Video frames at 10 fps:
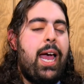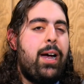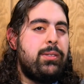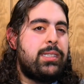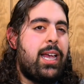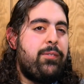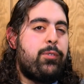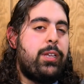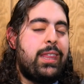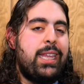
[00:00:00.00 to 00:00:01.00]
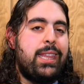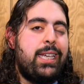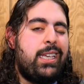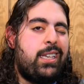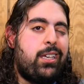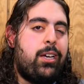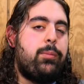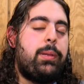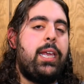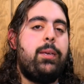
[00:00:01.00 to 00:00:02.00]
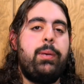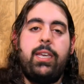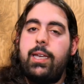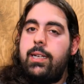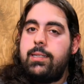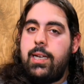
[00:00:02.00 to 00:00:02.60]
outside for I think the gunplay being at its